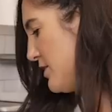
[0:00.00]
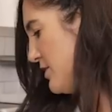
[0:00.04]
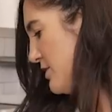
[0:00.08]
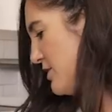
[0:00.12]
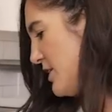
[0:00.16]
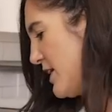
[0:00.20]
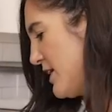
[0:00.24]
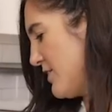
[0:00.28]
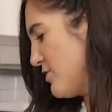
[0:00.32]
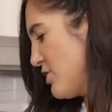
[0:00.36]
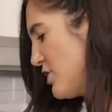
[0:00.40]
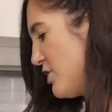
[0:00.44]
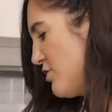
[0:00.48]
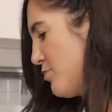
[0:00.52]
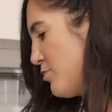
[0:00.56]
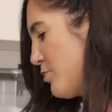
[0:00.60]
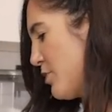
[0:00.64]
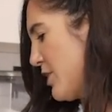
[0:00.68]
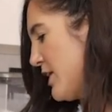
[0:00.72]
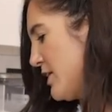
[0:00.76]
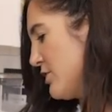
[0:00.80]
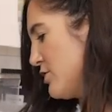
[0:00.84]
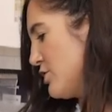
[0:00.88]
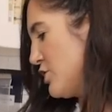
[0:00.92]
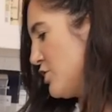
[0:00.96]
So after you've
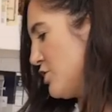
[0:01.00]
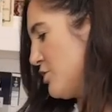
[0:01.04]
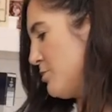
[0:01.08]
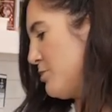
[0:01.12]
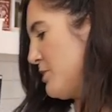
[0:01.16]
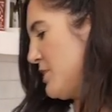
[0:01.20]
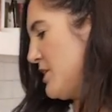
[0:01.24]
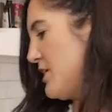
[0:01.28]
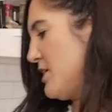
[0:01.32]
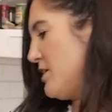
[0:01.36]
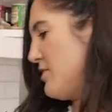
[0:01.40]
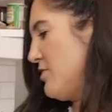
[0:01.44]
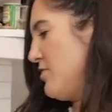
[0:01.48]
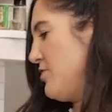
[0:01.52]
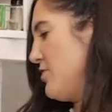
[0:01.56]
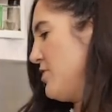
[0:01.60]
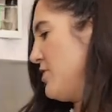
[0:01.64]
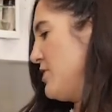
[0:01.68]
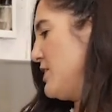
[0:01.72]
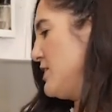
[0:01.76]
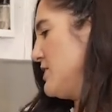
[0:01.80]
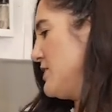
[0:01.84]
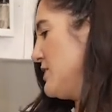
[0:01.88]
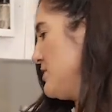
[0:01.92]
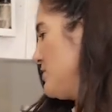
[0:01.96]
browned your beef,
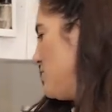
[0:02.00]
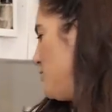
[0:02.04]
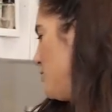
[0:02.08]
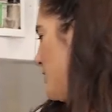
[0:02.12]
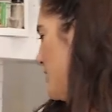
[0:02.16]
this is